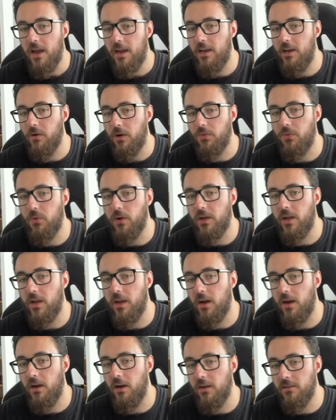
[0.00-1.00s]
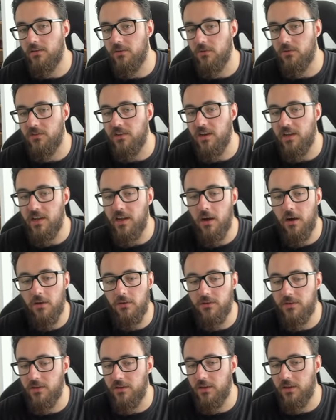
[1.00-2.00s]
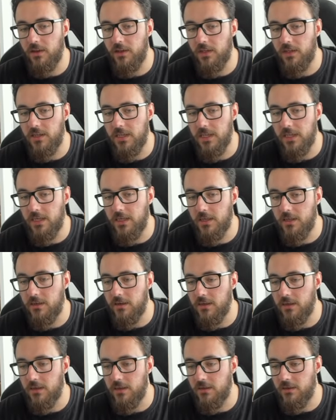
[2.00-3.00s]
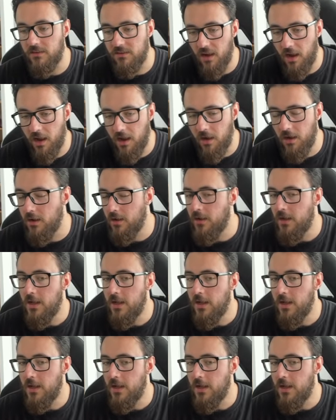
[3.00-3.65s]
And here I thought I could get a nice little sneaky R onto the, the, the